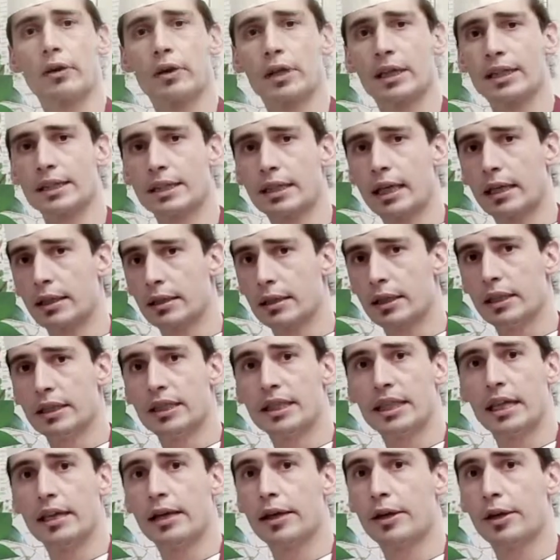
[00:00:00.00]
gonna start the
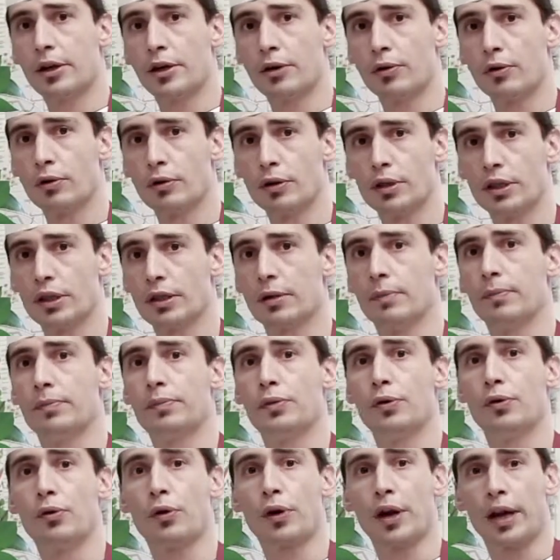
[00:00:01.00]
celery root
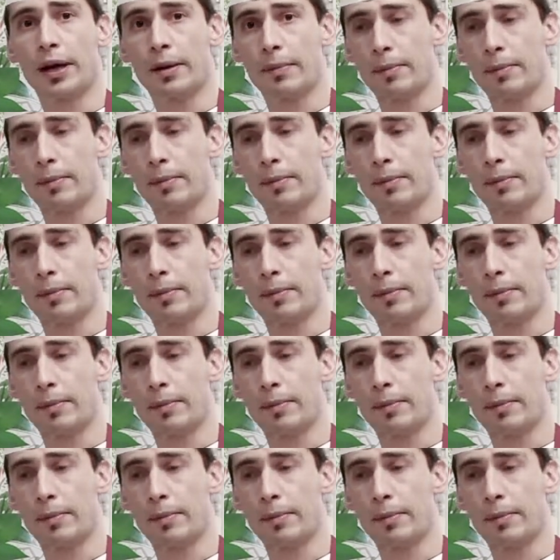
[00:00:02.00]
puree